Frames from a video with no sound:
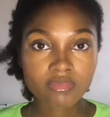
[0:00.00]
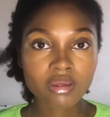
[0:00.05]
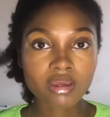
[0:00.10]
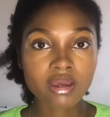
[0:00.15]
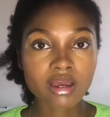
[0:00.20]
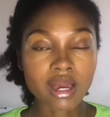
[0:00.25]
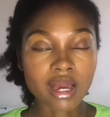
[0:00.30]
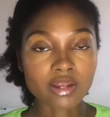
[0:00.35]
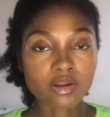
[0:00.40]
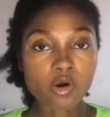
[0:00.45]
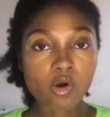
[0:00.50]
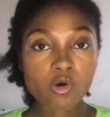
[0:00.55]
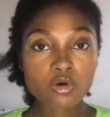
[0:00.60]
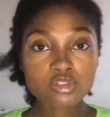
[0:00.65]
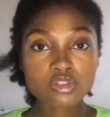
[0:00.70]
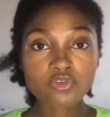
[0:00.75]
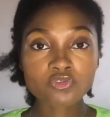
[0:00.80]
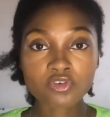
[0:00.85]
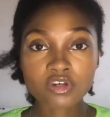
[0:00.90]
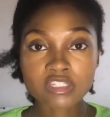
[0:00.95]
And also
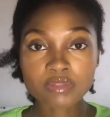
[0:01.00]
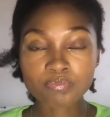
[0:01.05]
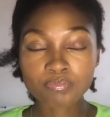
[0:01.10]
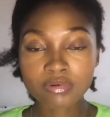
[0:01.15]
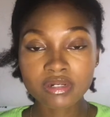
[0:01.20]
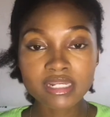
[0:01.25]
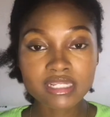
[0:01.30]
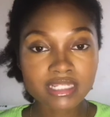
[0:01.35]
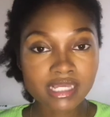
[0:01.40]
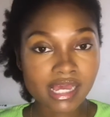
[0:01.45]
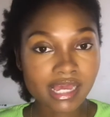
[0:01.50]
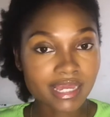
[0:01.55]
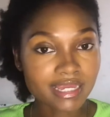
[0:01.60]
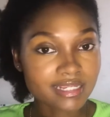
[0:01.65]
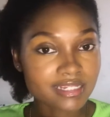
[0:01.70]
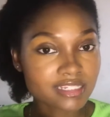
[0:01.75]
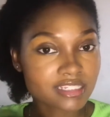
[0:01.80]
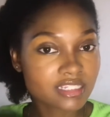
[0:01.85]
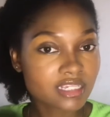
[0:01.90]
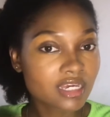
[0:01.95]
for split ends
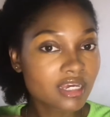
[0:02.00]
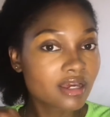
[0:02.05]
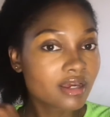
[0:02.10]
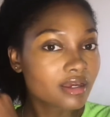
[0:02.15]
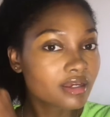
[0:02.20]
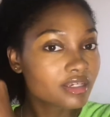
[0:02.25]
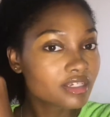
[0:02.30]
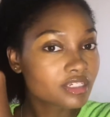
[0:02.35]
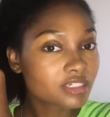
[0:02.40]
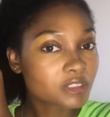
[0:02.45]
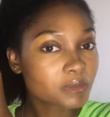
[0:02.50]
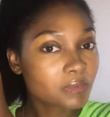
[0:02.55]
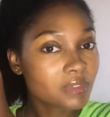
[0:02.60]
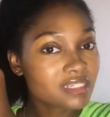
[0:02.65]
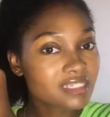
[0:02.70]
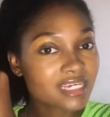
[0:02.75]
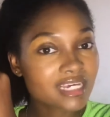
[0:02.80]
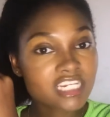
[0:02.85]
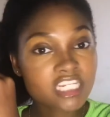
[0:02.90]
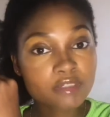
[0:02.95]

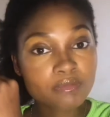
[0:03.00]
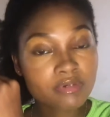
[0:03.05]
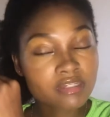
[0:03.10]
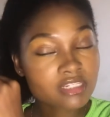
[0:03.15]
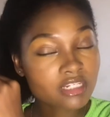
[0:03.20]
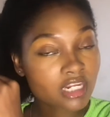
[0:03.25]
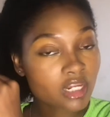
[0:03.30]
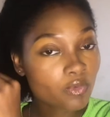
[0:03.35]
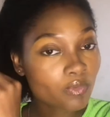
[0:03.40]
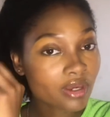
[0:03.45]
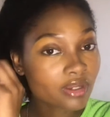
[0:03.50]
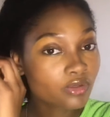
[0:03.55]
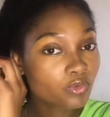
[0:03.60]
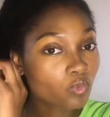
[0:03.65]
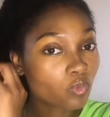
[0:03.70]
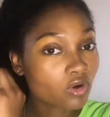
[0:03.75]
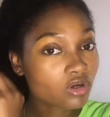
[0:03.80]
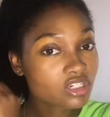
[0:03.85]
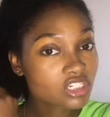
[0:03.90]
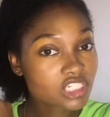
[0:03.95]
is basically when
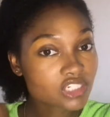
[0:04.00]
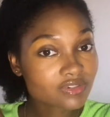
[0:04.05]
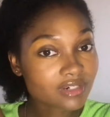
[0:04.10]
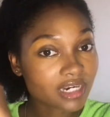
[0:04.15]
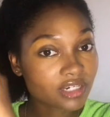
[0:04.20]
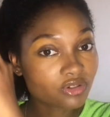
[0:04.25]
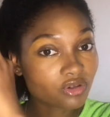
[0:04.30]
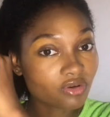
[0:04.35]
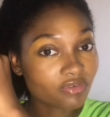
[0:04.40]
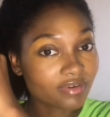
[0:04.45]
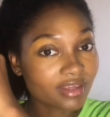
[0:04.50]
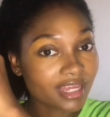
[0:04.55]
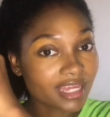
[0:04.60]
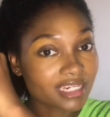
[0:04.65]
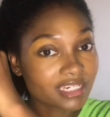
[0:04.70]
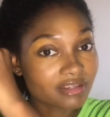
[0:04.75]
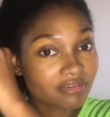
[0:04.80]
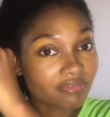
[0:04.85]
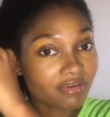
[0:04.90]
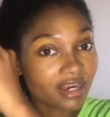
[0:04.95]
one strand of hair
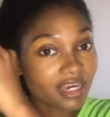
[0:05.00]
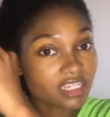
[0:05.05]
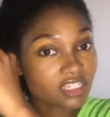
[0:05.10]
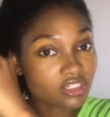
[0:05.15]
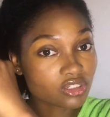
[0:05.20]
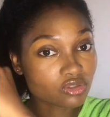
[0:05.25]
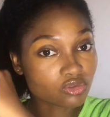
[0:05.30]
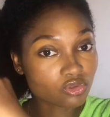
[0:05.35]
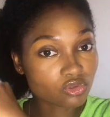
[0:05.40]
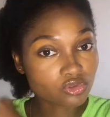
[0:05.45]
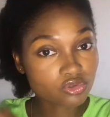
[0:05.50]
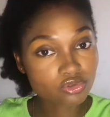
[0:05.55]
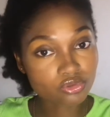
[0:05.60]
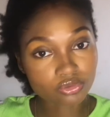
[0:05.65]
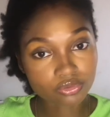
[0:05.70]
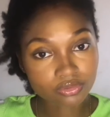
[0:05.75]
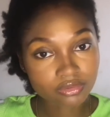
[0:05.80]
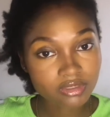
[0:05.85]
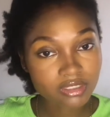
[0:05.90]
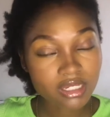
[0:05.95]
divides into two,
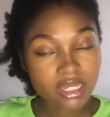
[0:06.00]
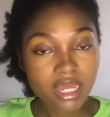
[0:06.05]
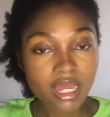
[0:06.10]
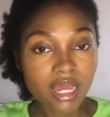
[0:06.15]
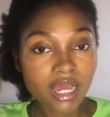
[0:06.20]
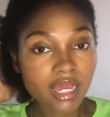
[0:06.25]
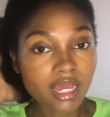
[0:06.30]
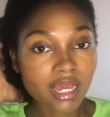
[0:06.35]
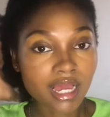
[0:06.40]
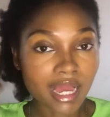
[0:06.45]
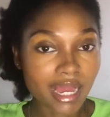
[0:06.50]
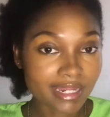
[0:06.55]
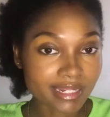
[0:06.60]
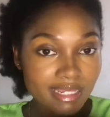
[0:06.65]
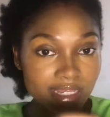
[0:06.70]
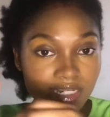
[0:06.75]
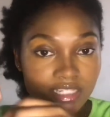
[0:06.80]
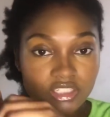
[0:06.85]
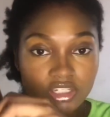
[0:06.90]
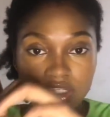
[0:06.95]
and then
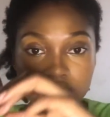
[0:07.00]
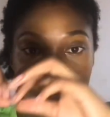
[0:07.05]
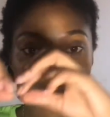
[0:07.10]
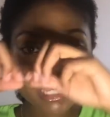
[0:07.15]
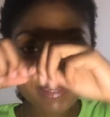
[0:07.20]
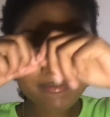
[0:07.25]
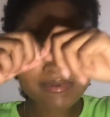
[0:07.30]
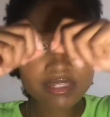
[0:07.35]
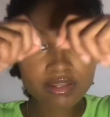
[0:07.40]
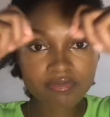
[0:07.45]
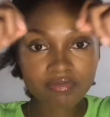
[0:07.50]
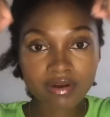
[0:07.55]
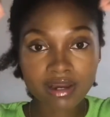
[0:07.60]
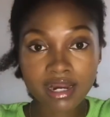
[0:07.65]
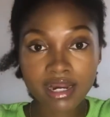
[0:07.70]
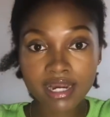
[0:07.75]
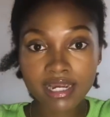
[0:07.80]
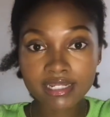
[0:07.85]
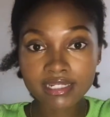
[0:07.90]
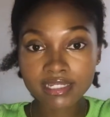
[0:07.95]
it just keeps
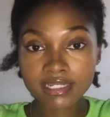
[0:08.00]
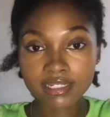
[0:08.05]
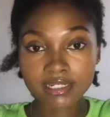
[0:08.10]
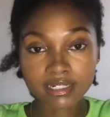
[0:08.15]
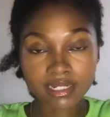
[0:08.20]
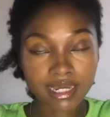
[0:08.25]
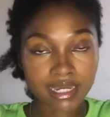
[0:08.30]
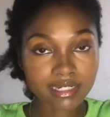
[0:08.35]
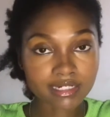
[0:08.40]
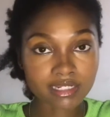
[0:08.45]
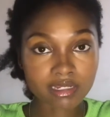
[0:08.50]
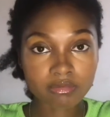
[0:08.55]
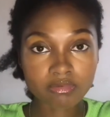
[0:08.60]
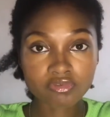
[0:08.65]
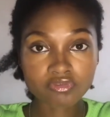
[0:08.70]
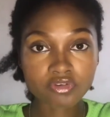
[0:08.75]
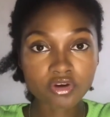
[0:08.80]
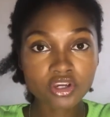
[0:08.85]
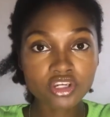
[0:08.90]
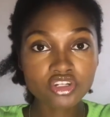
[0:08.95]
dividing, and then
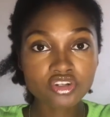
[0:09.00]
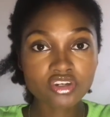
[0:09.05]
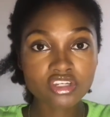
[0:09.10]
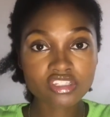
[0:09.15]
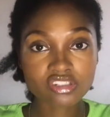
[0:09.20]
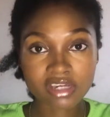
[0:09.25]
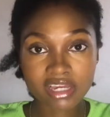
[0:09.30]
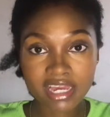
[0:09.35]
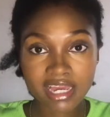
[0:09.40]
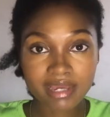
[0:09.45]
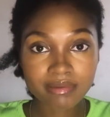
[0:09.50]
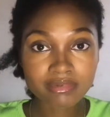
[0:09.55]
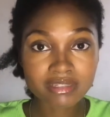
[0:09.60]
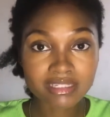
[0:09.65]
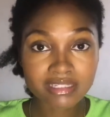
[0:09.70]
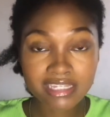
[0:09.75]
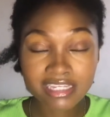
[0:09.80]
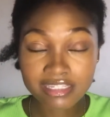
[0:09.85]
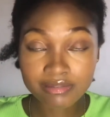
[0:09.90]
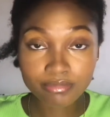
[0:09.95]
before you know it, your hair
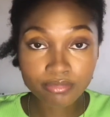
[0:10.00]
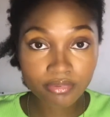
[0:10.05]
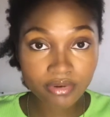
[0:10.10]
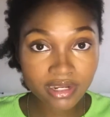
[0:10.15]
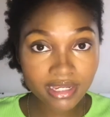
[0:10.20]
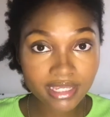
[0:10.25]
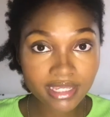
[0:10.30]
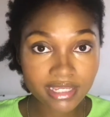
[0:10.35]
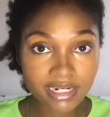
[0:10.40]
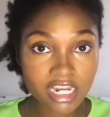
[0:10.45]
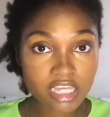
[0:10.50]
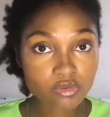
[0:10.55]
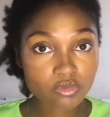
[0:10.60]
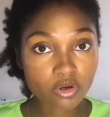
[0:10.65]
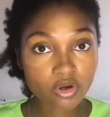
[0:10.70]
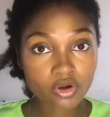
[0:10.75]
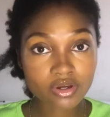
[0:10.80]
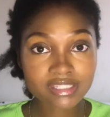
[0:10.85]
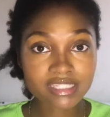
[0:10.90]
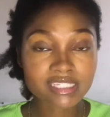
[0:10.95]
is breaking. That's what
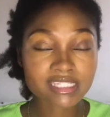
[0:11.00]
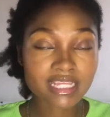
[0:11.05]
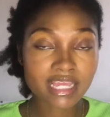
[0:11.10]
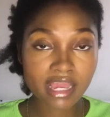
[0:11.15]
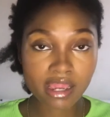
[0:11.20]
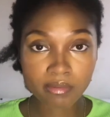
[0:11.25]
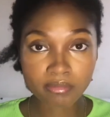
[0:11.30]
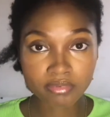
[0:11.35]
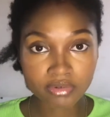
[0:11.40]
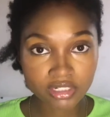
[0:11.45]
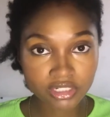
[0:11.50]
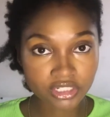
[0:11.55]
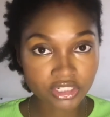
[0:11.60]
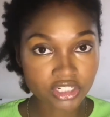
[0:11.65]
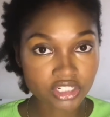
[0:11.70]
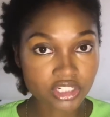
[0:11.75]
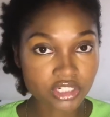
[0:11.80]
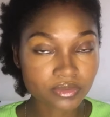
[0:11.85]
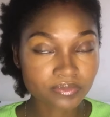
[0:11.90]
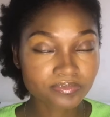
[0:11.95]
causes hair breakage.